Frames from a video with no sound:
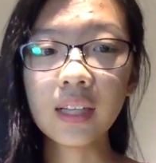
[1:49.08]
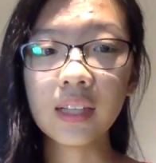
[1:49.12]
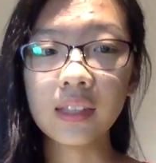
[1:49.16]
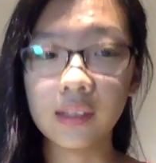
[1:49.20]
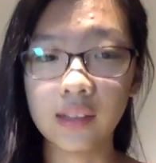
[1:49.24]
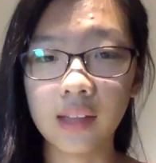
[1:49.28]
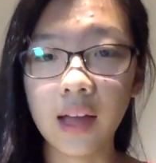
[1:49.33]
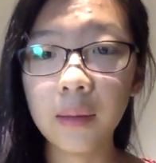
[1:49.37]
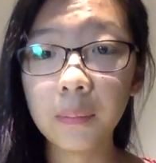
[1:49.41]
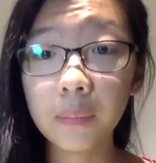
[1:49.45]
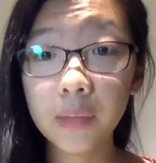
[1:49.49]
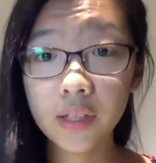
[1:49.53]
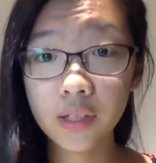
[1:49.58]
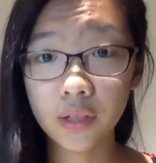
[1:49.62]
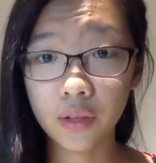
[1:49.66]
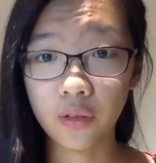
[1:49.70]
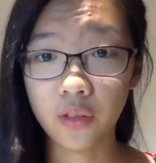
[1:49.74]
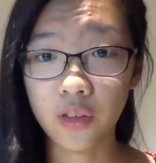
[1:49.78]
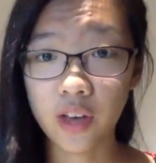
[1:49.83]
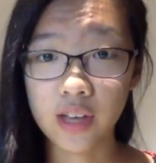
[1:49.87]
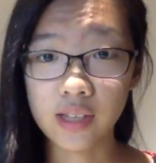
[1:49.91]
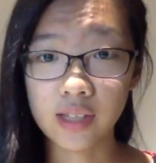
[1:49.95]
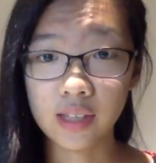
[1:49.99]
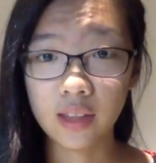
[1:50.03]
let me do
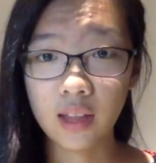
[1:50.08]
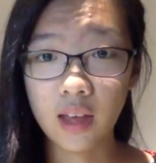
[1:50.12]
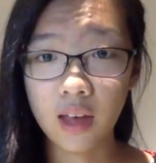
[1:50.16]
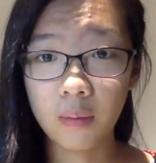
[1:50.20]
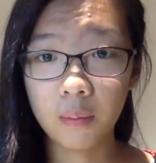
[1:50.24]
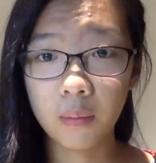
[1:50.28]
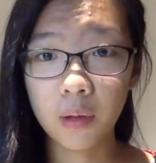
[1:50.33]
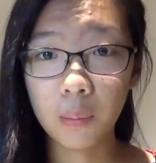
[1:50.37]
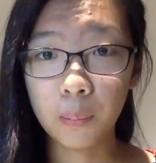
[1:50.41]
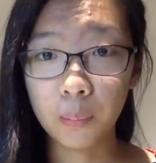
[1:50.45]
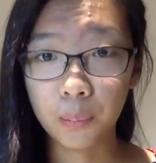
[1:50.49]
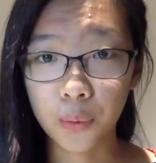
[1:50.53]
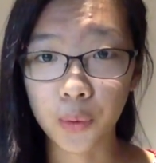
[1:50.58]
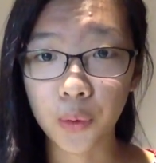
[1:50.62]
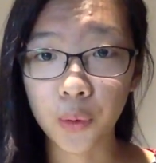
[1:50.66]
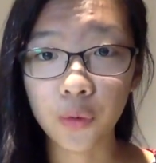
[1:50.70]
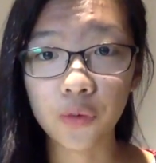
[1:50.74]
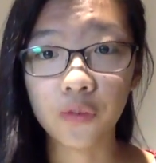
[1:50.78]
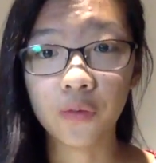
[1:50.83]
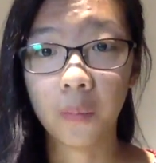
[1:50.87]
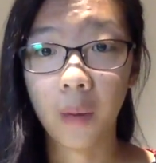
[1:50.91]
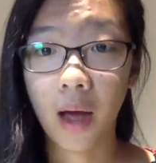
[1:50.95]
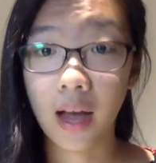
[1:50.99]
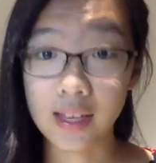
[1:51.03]
this. Let me
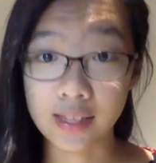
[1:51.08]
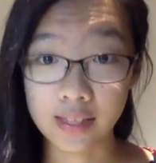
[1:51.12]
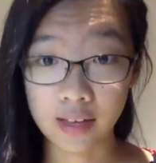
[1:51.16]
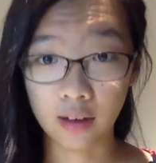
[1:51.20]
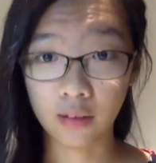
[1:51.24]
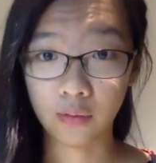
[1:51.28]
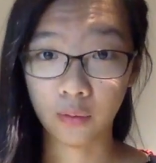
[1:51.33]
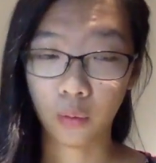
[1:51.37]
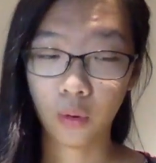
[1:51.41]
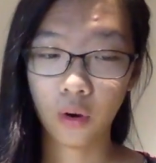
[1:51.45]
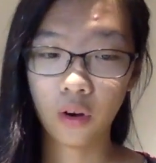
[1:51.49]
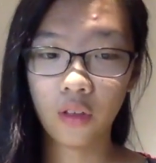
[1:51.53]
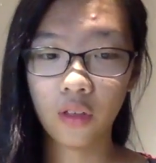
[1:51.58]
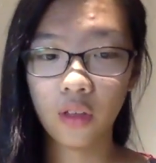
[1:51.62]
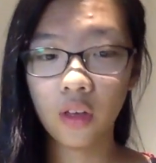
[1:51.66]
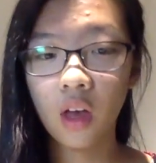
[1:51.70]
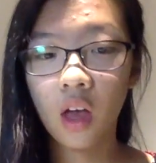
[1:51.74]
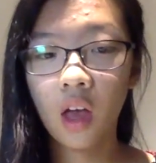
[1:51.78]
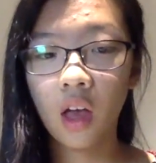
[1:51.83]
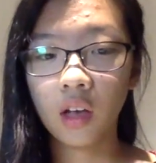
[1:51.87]
prove my self-worth."